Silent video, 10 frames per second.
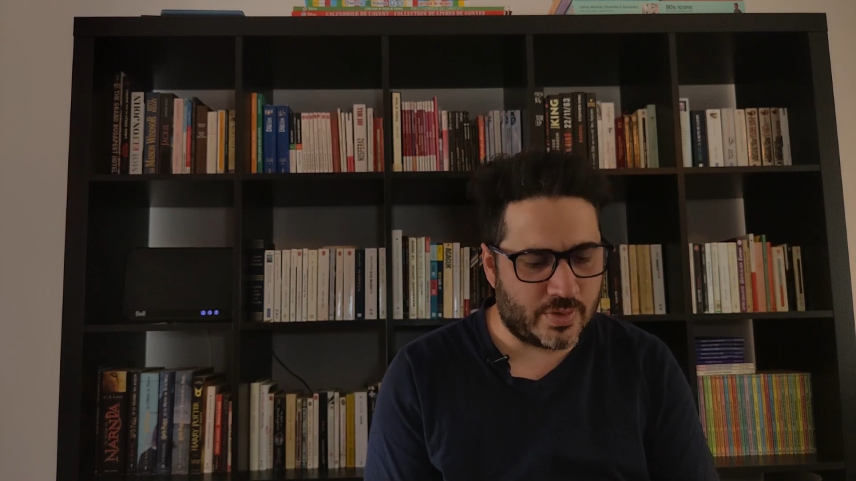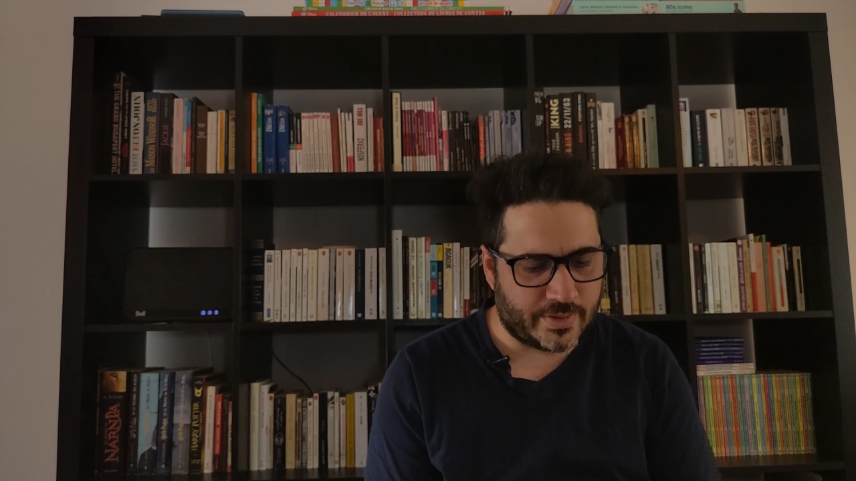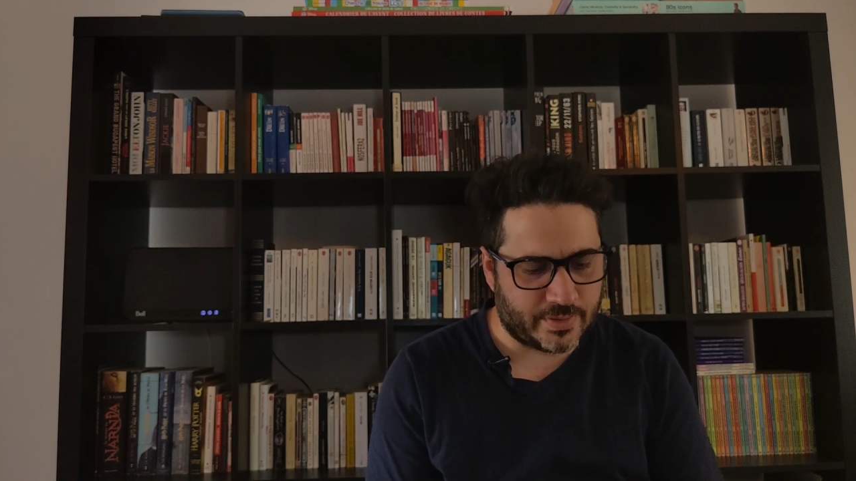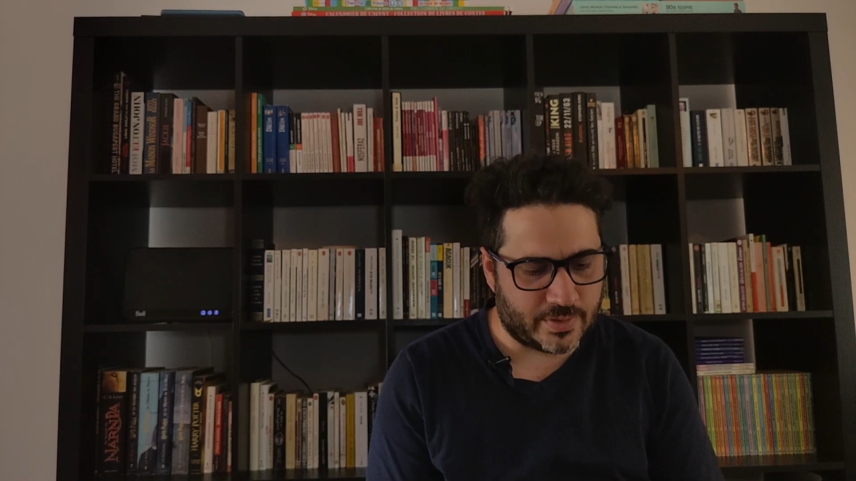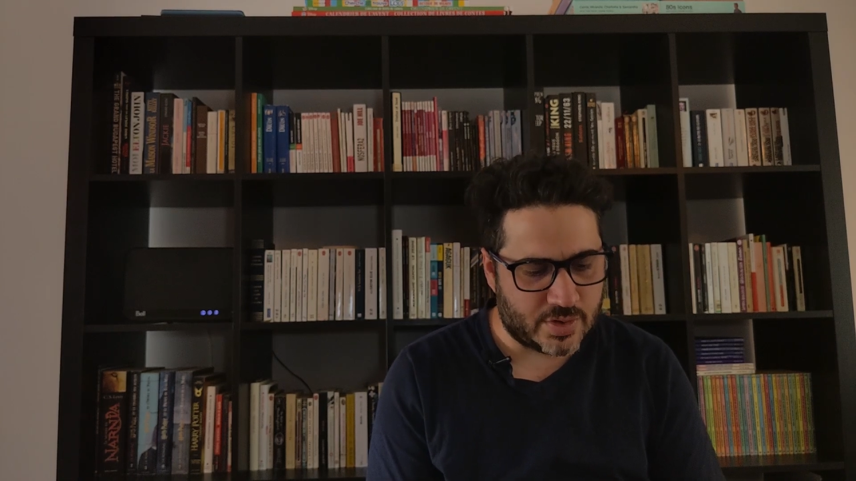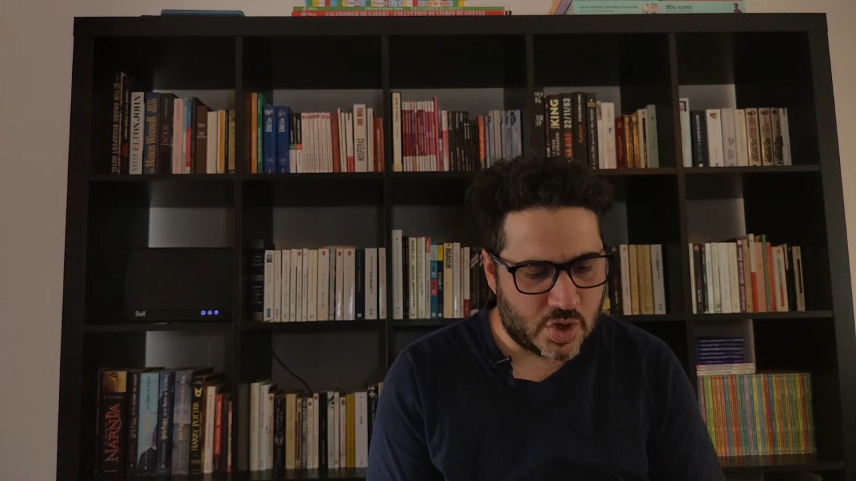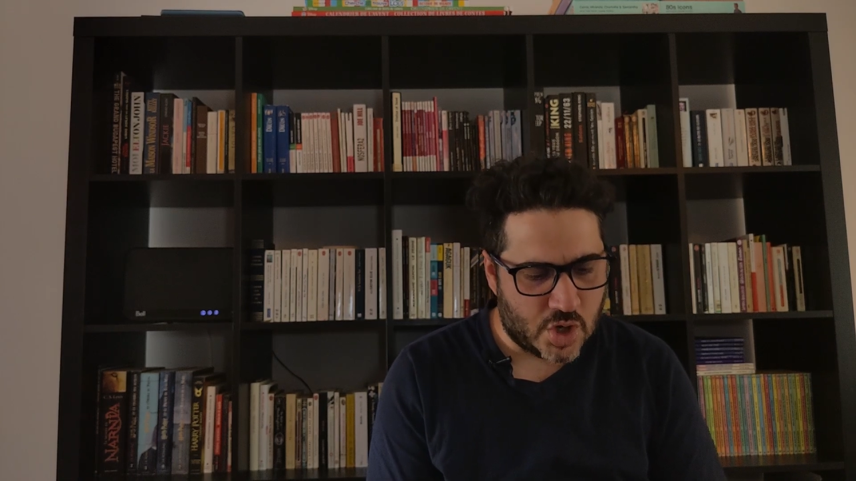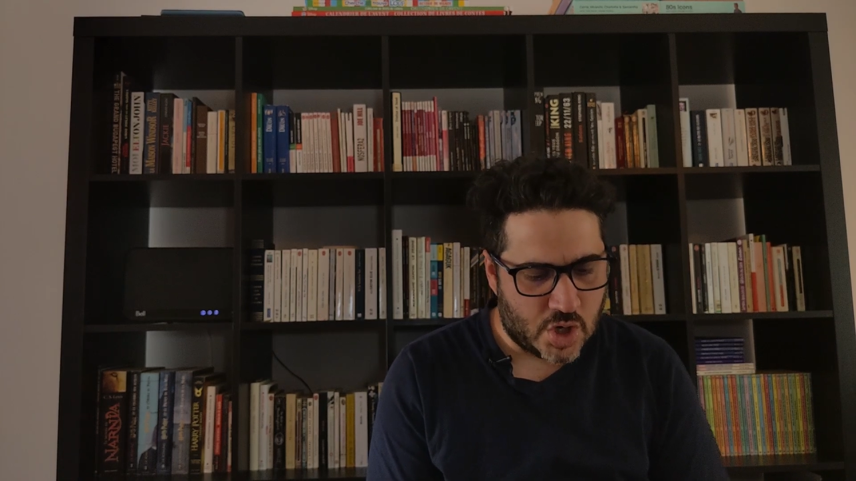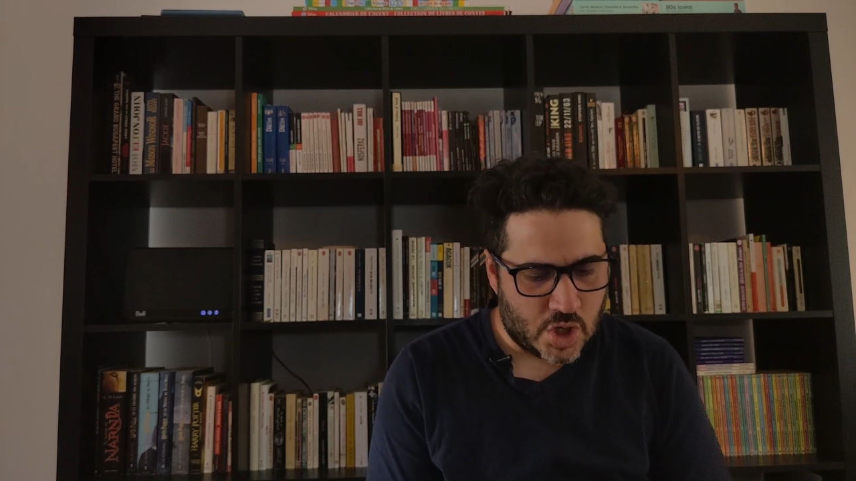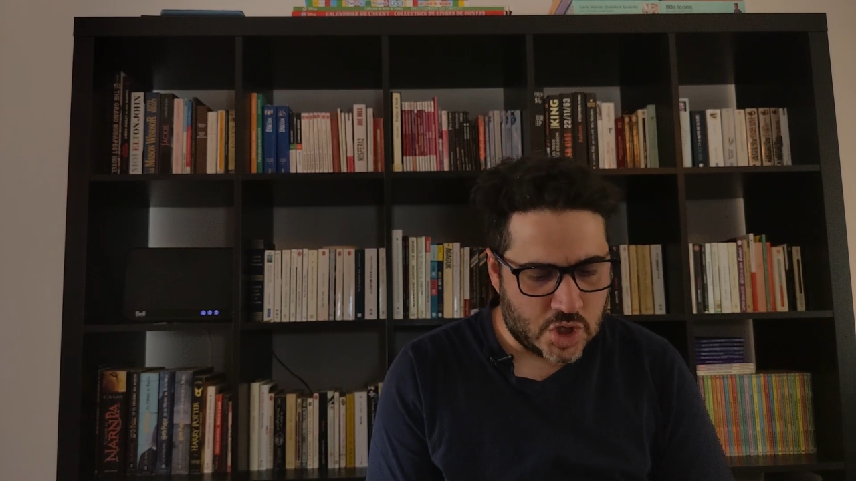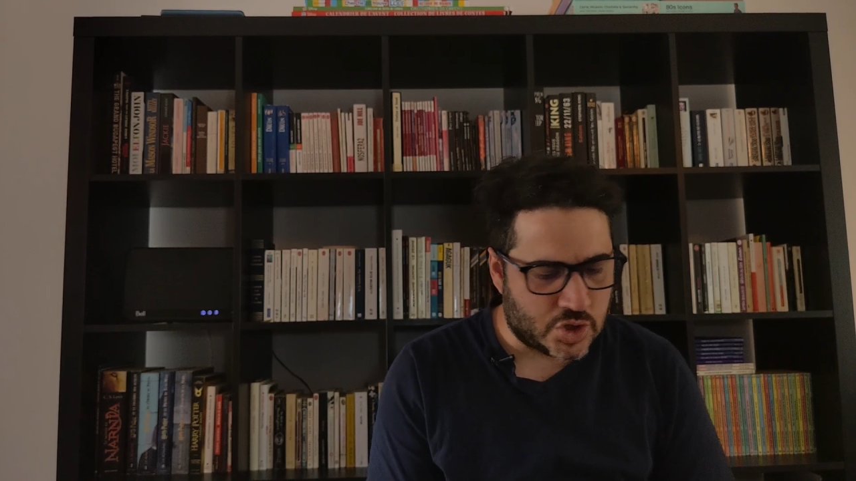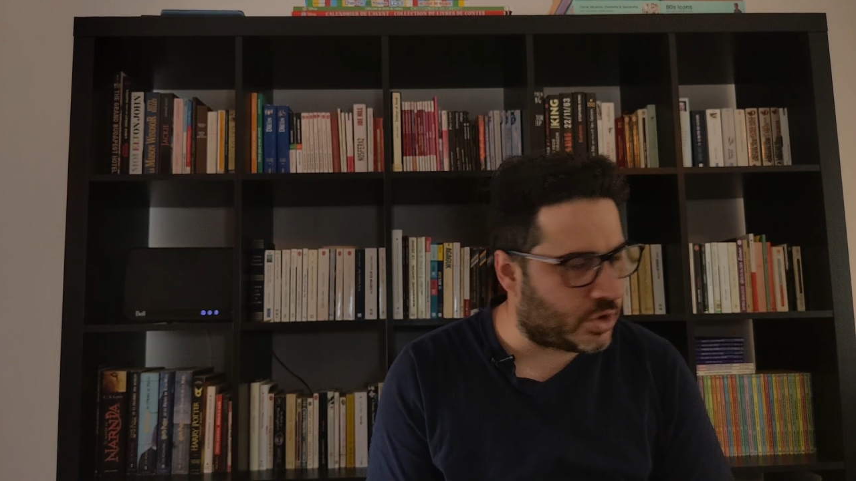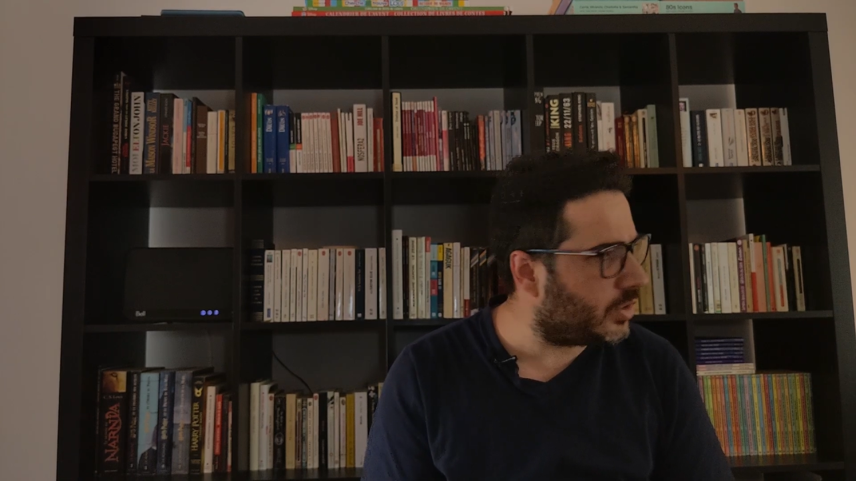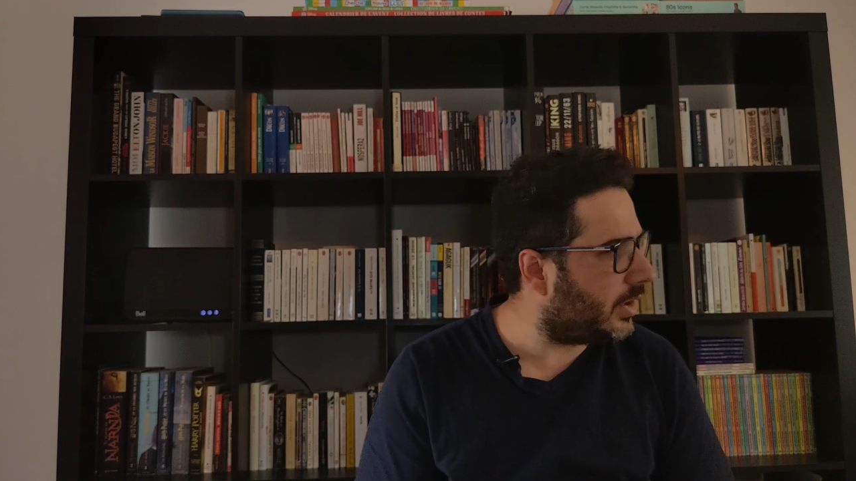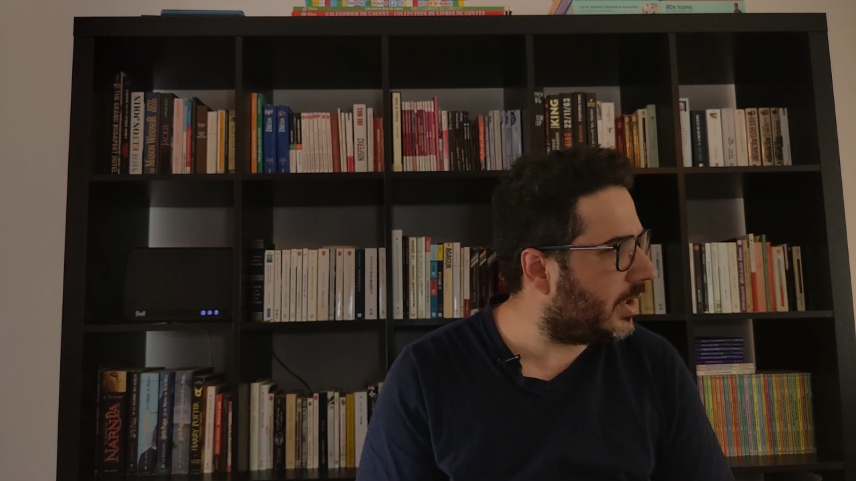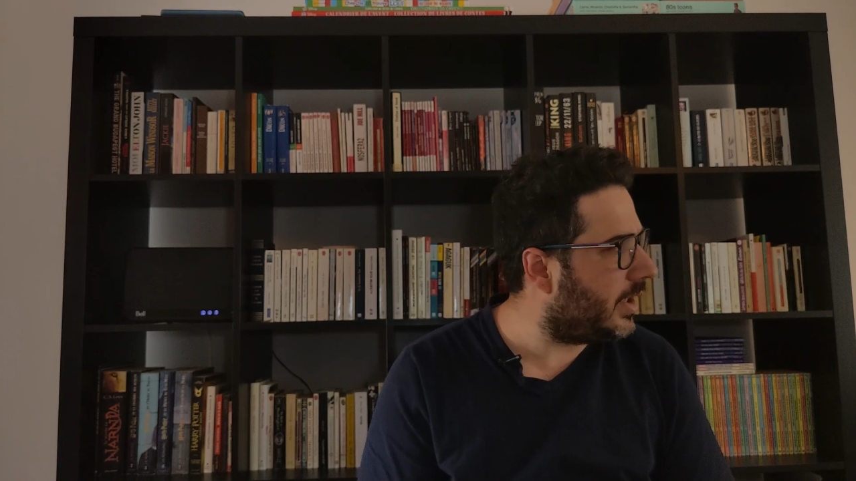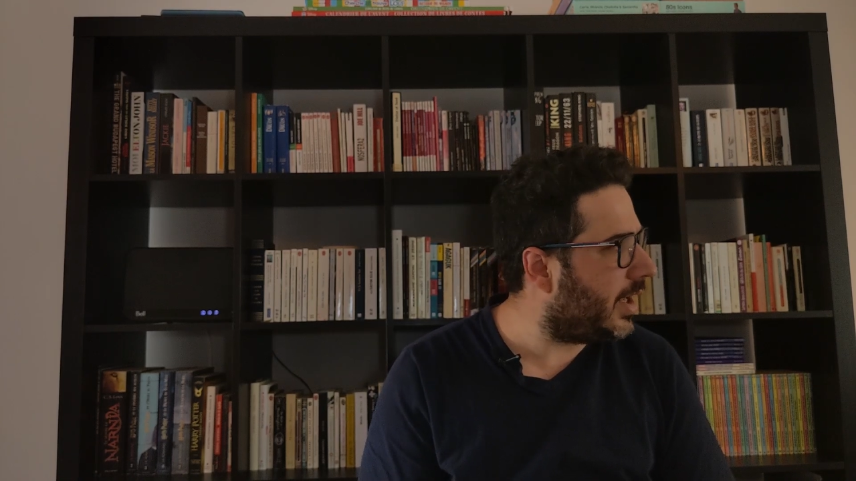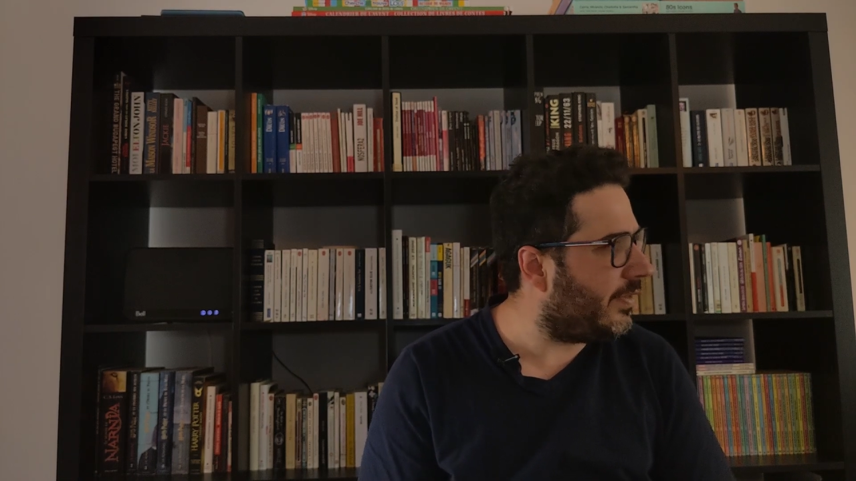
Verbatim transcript: rather shortly.